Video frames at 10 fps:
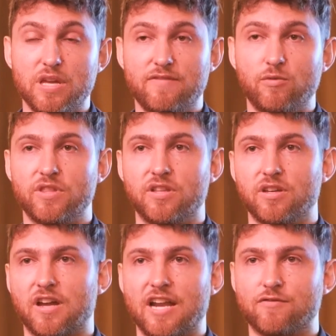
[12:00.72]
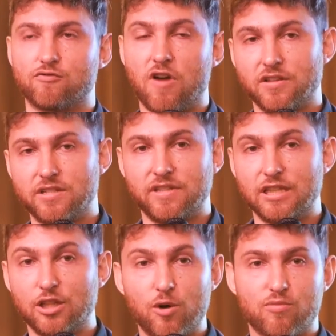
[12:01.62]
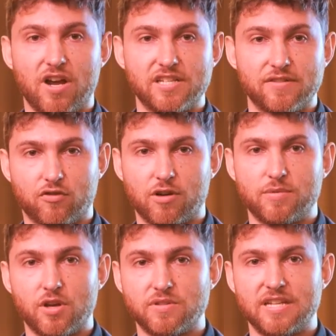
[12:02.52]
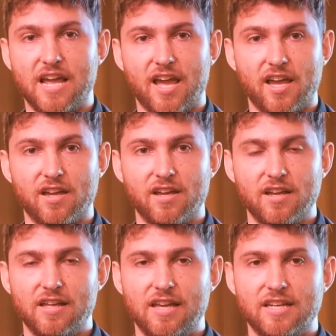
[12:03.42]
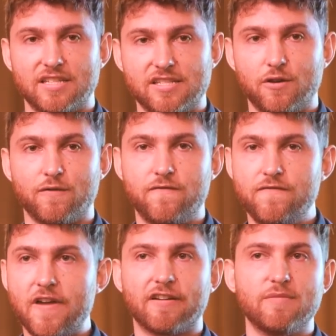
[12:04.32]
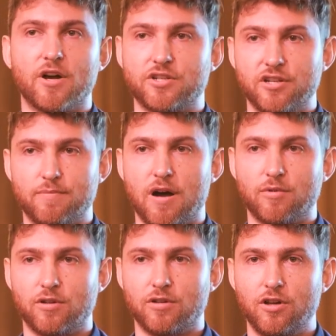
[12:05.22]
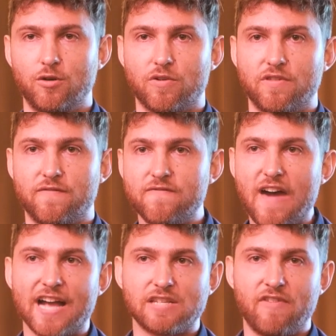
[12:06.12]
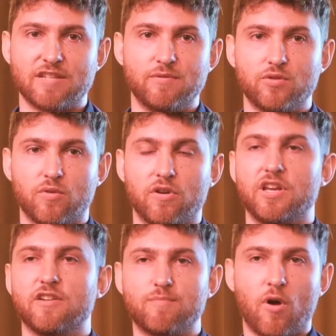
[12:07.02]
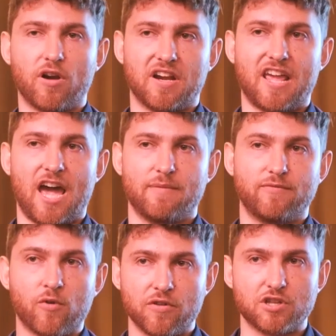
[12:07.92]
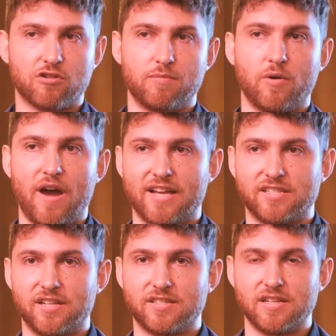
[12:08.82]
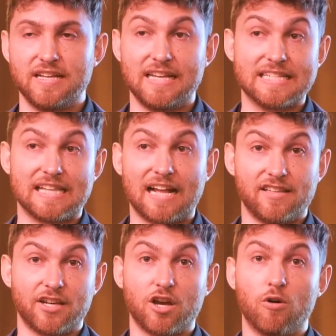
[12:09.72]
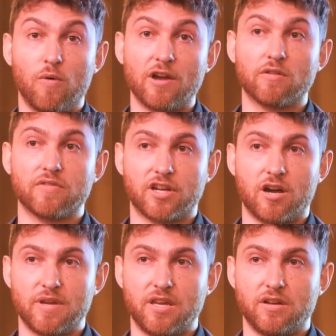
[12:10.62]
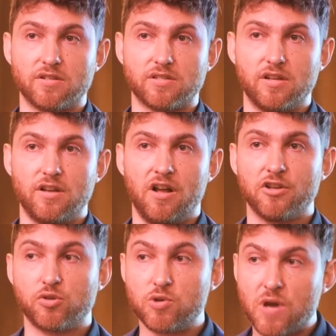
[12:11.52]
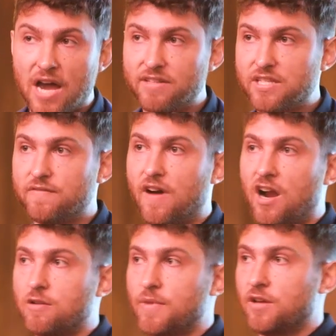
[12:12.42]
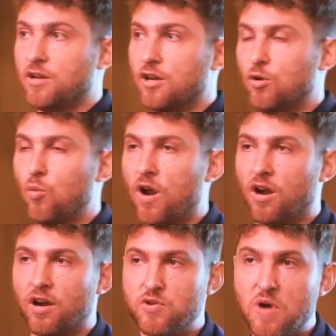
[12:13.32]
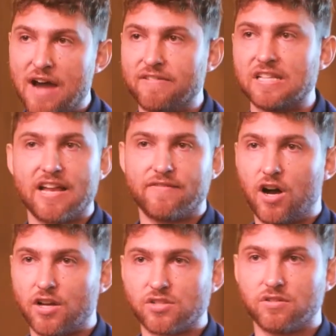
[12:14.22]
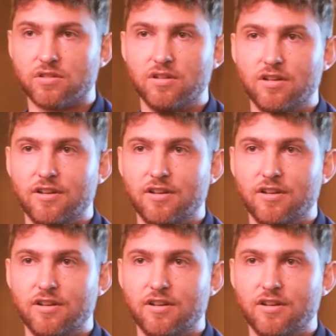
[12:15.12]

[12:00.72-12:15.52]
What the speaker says: even with the kind of relatively low price of crypto today, it is still very much in a bubble where the vast majority of market cap for these crypto assets is likely to go away over the coming years. So when you have this environment where if you have a lot of hustle,